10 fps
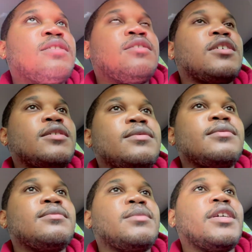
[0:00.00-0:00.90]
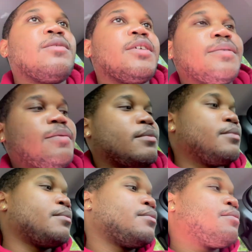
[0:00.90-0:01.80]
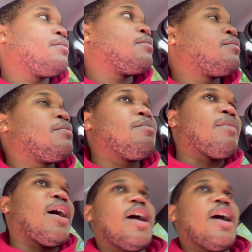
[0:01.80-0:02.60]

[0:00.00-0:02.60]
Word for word: So, but anyway. My